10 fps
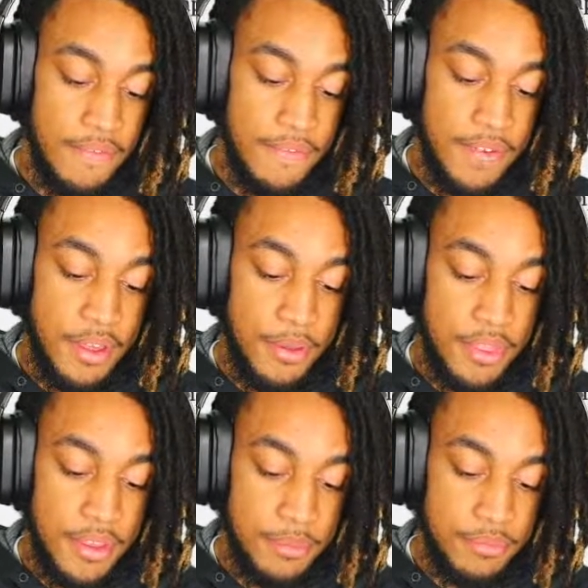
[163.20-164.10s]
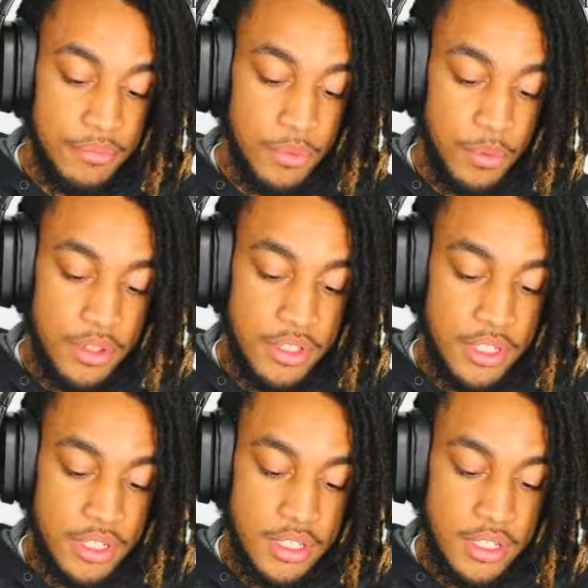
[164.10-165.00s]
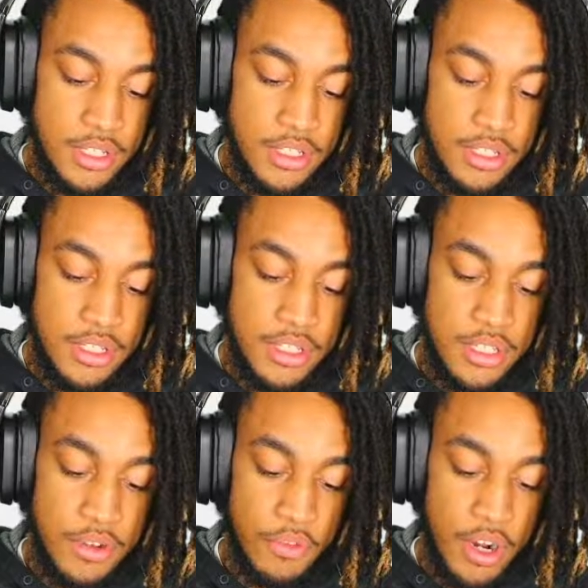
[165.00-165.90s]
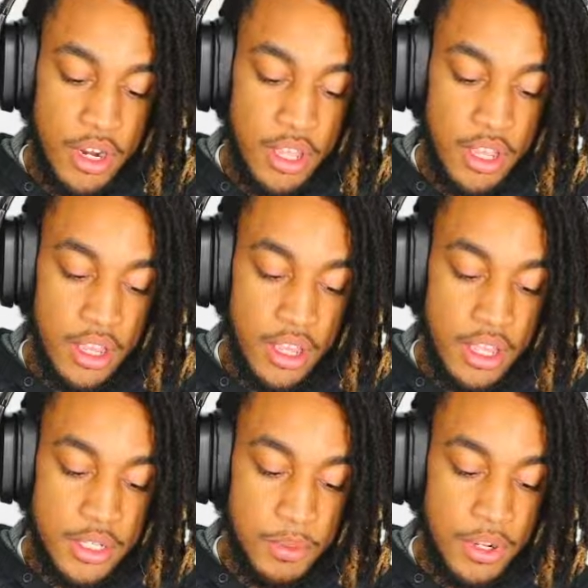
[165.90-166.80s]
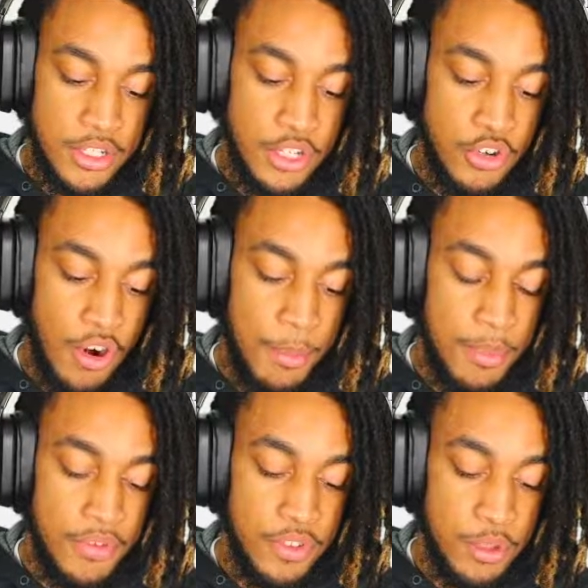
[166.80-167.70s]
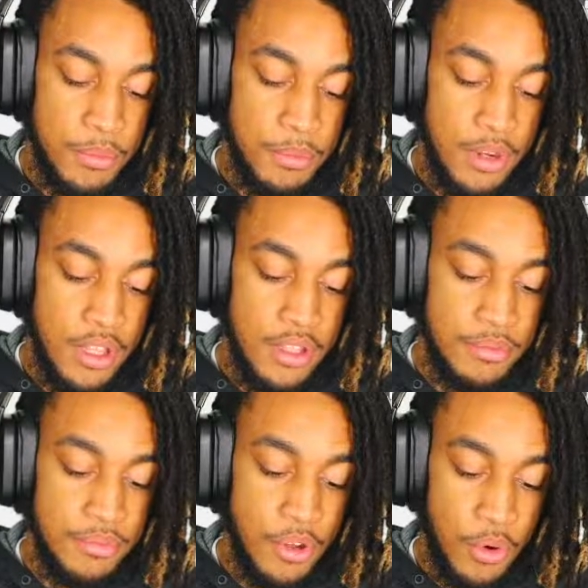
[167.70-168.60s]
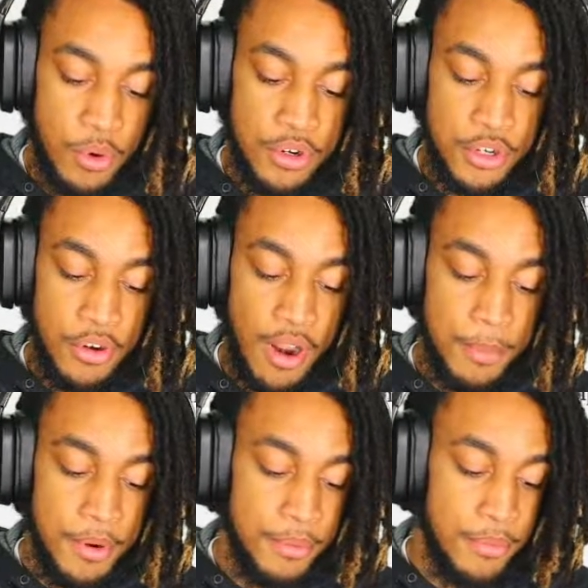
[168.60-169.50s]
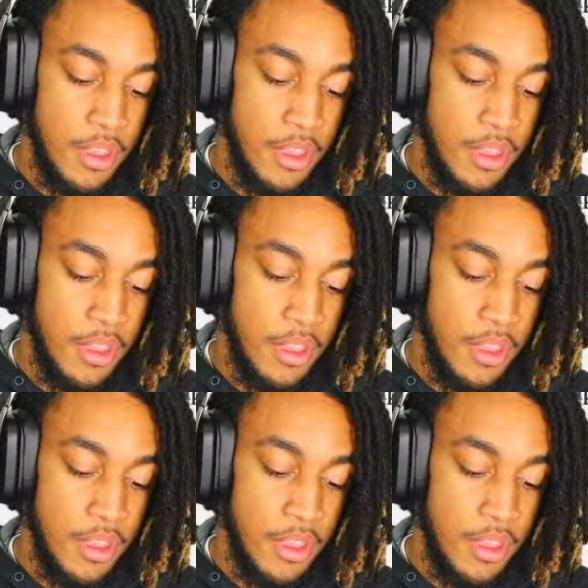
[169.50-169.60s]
filled them with 60 cc of red ink, as well as a drop of human blood, according to the rapper.